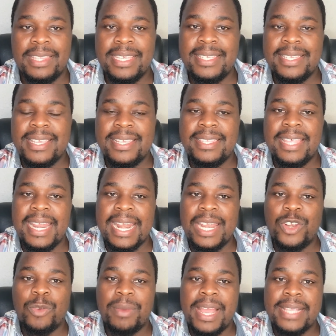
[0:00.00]
This is the
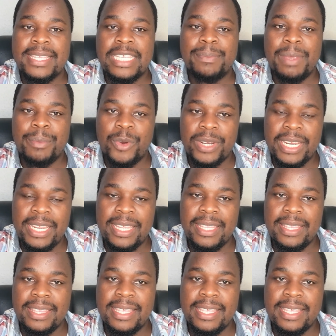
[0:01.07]
random access memory.